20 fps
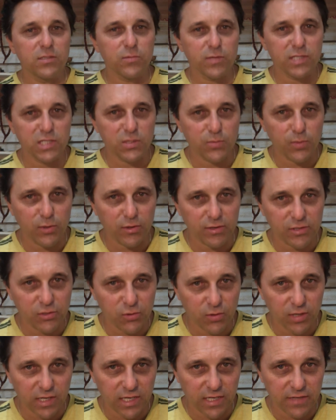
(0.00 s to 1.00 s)
with spiritual
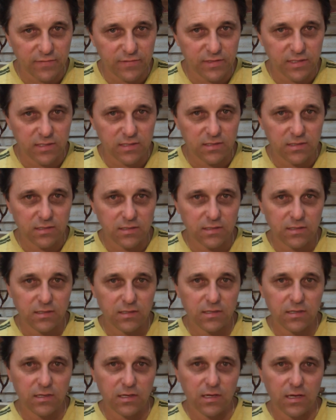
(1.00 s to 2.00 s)
gifts.
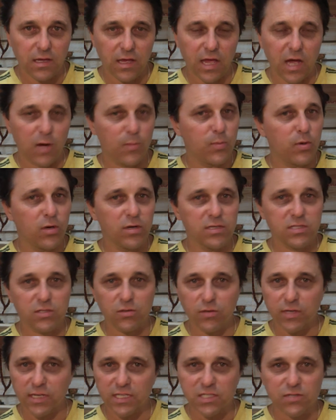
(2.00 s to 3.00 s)
Our personal
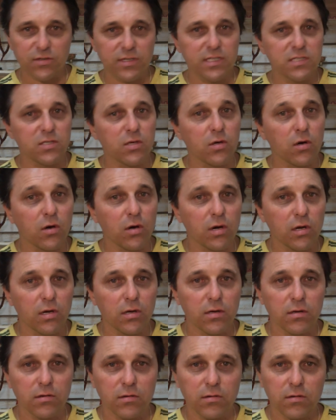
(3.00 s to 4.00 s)
history is gone.
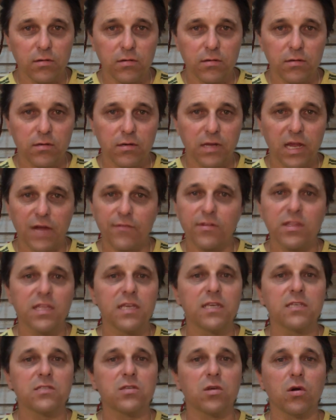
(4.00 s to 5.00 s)
Everything
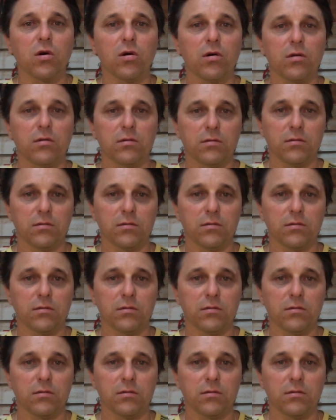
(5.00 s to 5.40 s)
is gone.